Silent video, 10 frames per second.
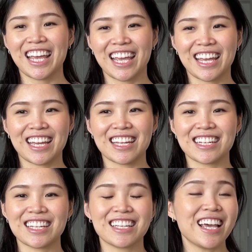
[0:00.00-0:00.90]

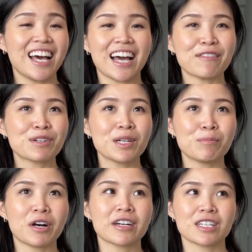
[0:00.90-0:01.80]
And yeah, after it
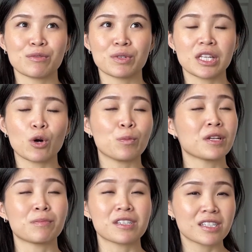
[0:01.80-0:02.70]
blocked, it really opened
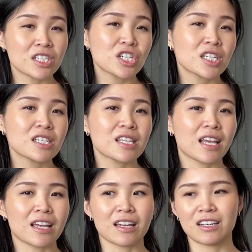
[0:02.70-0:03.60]
up the stitches
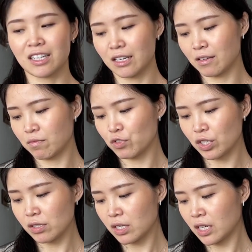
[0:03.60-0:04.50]
and
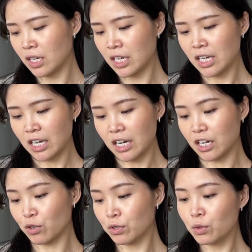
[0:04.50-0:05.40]
just
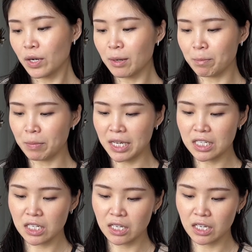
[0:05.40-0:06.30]
grew quite a bit.